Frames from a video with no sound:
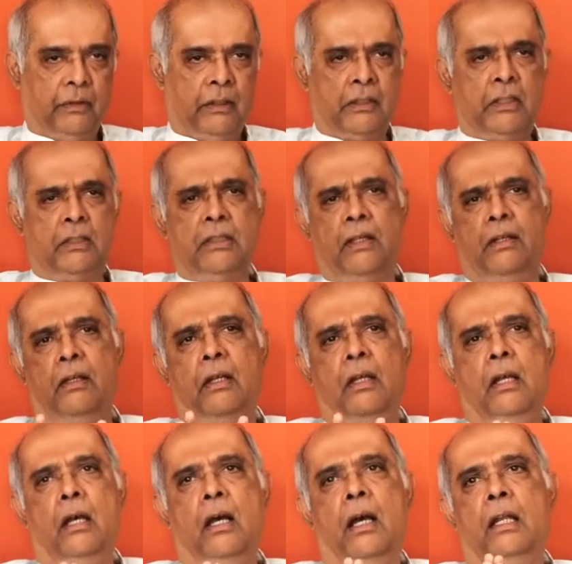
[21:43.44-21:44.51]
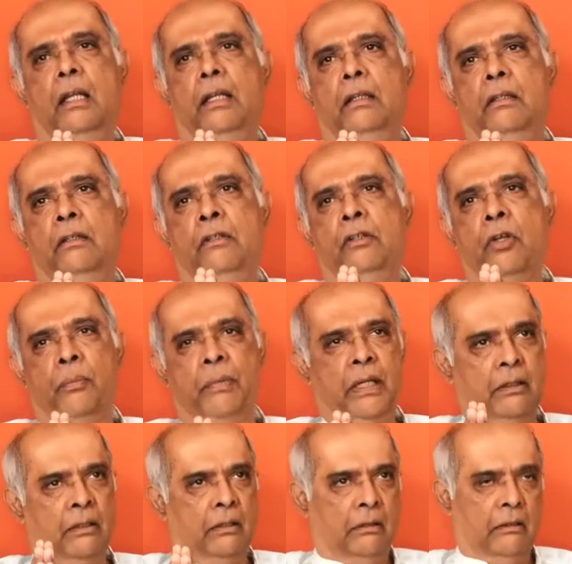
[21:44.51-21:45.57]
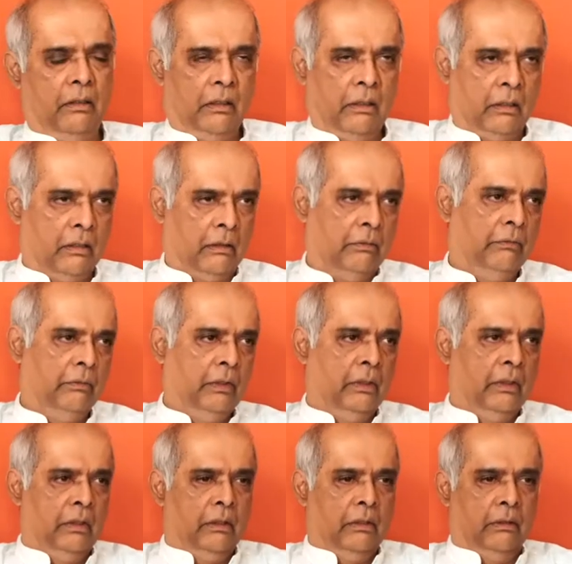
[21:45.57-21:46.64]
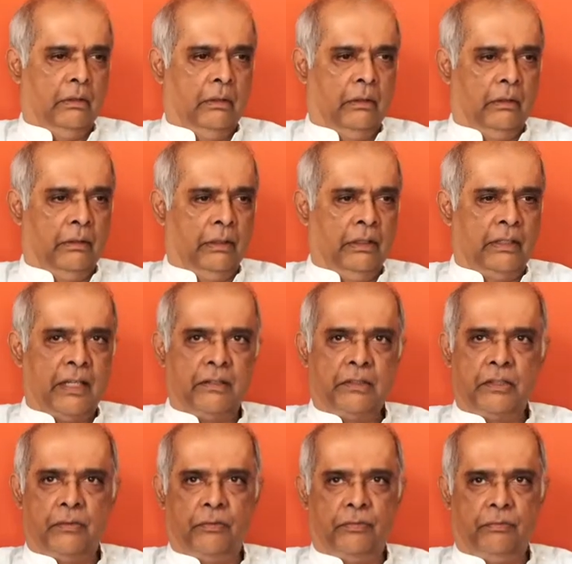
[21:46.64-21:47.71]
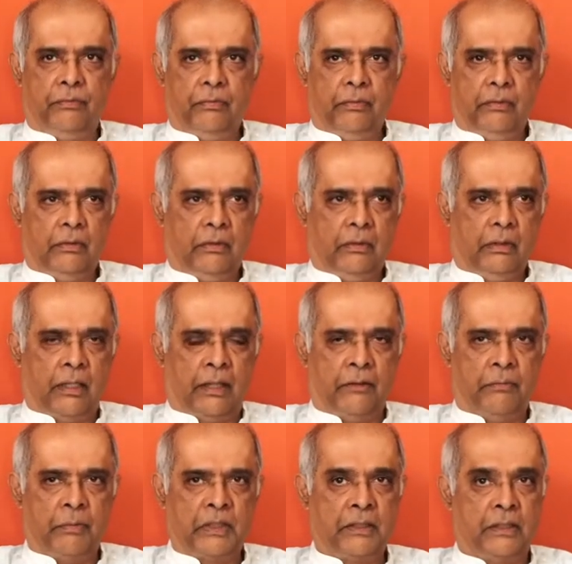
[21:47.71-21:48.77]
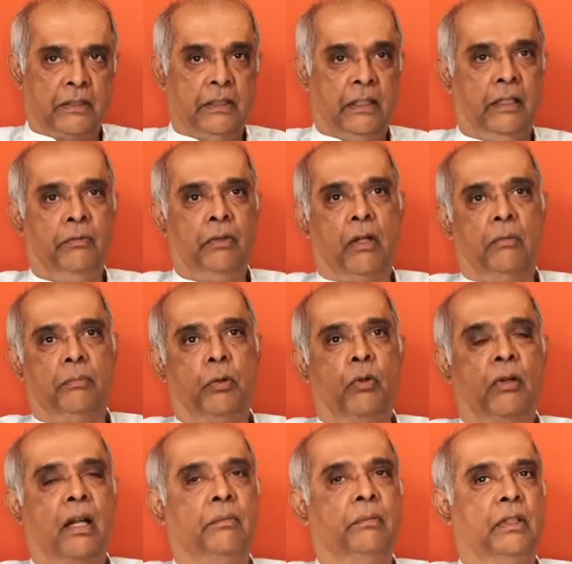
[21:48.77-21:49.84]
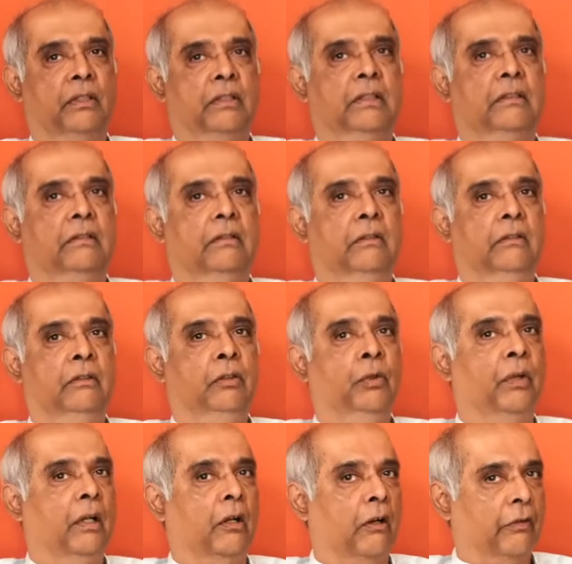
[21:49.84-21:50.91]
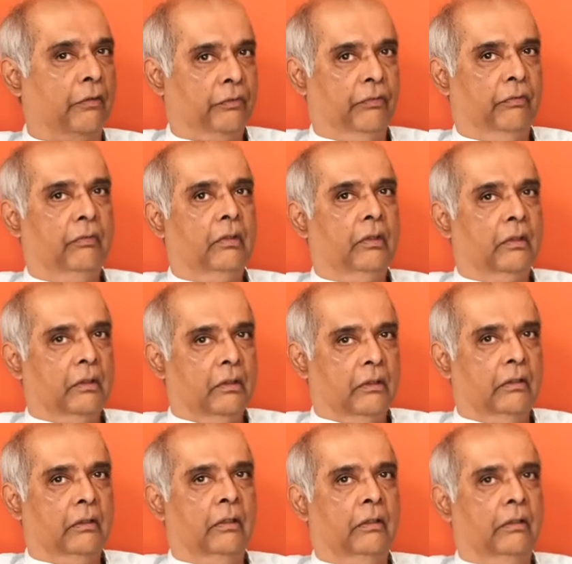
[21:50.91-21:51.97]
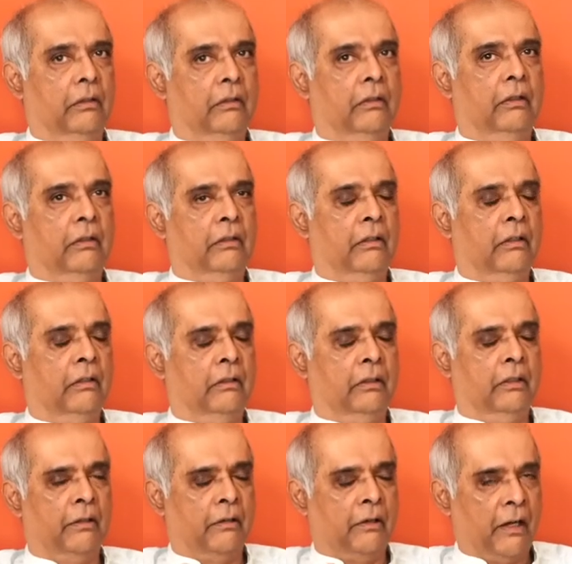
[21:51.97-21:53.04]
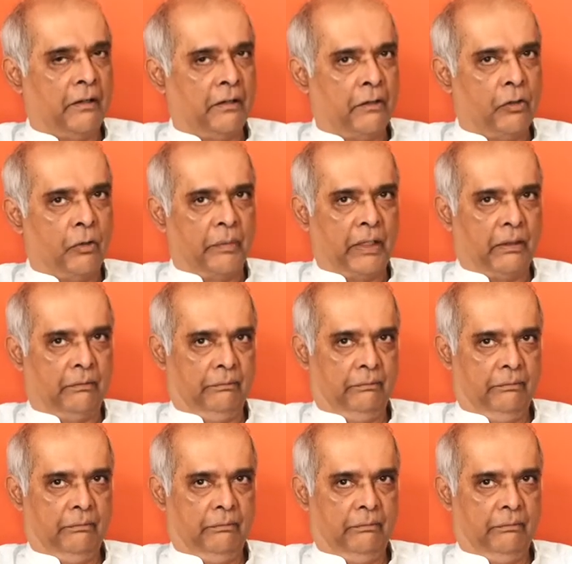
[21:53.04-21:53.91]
This is a highly domain intensive line of business. Even our programmers knew a lot of the related domain.